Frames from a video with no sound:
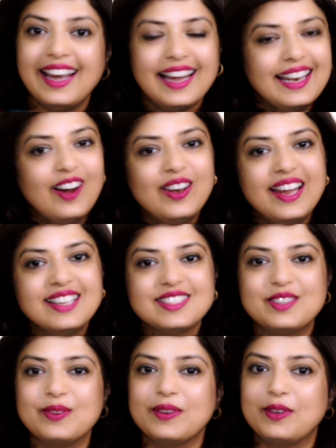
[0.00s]
Now let's
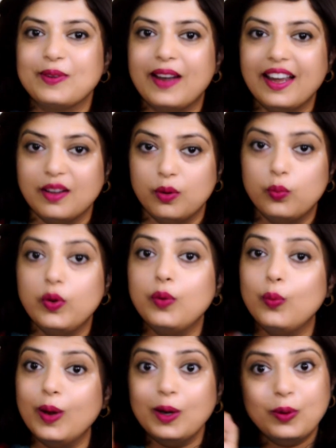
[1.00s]
do it together. We
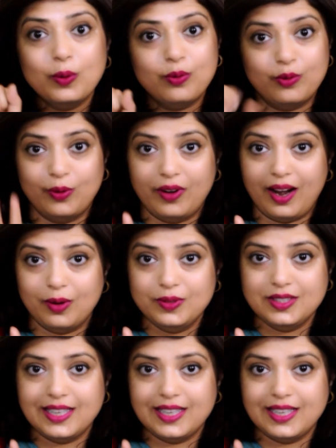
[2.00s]
will do 4 rounds.